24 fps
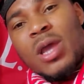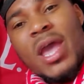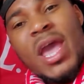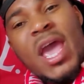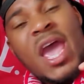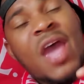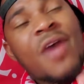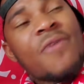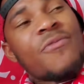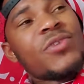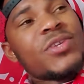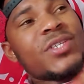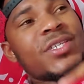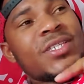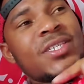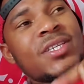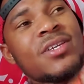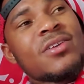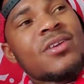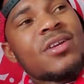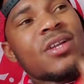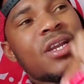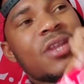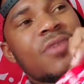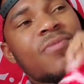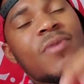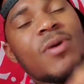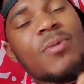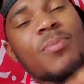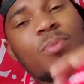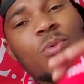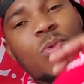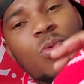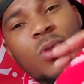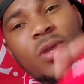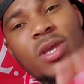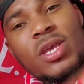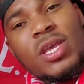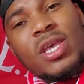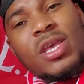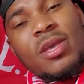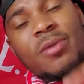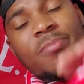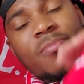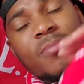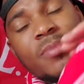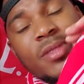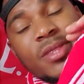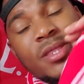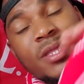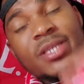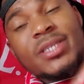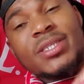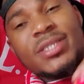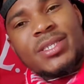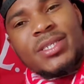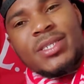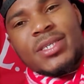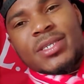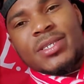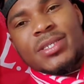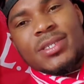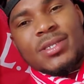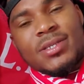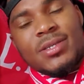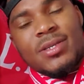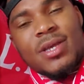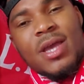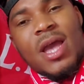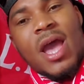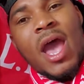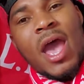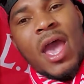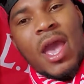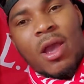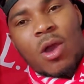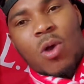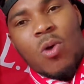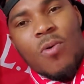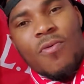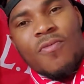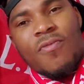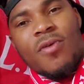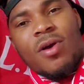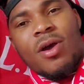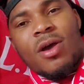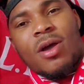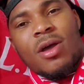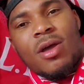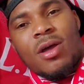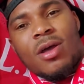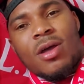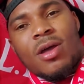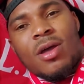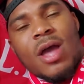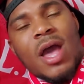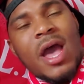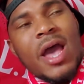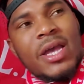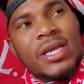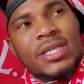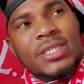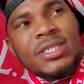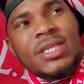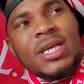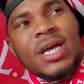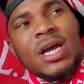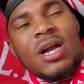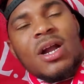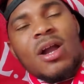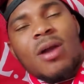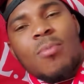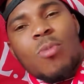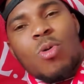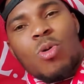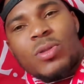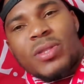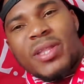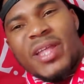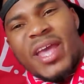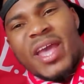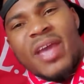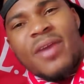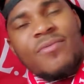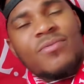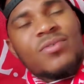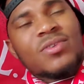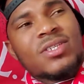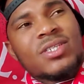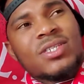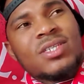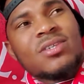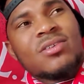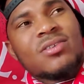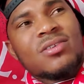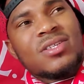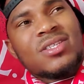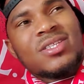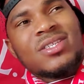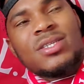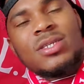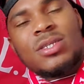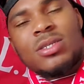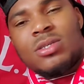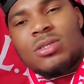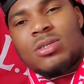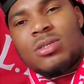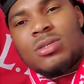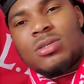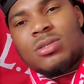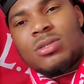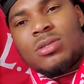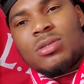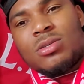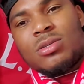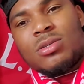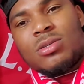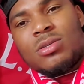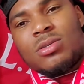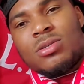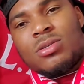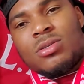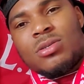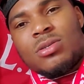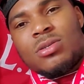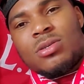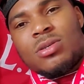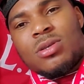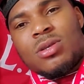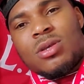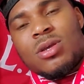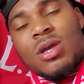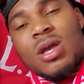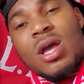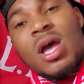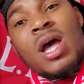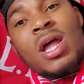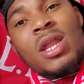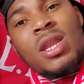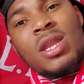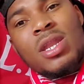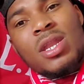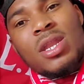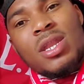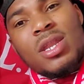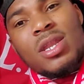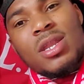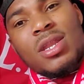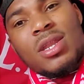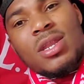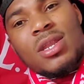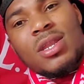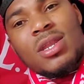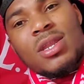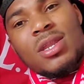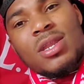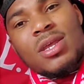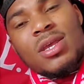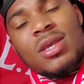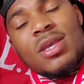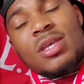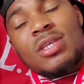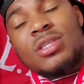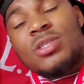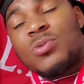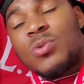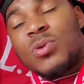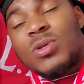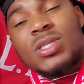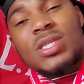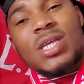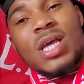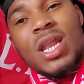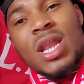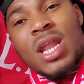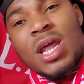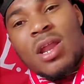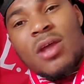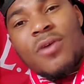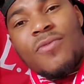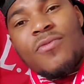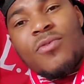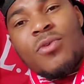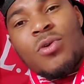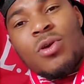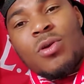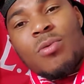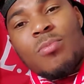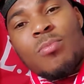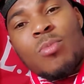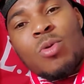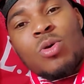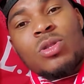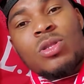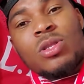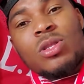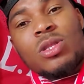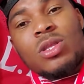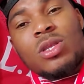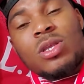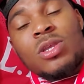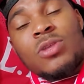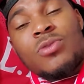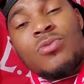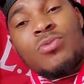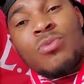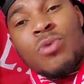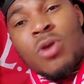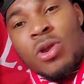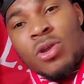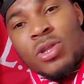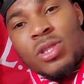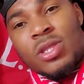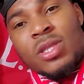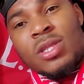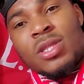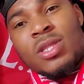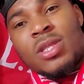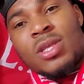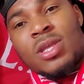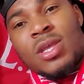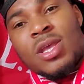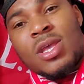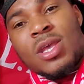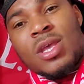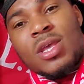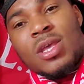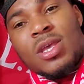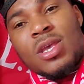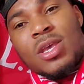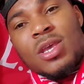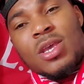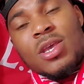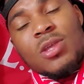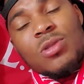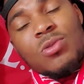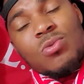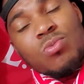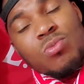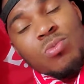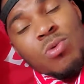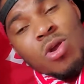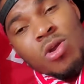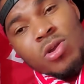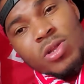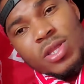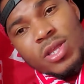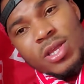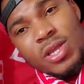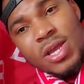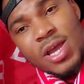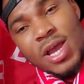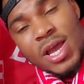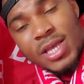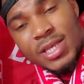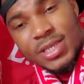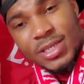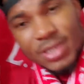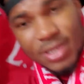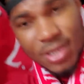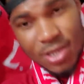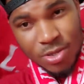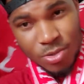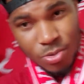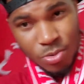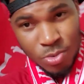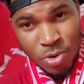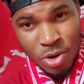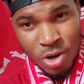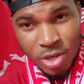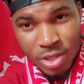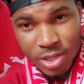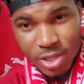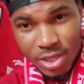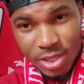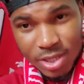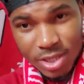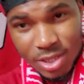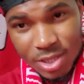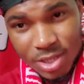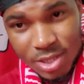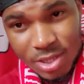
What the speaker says: Every single Liverpool game this season I cover. I talk about every single team. And it was a lot of work, but it worth it. It worth it, guys. It worth it.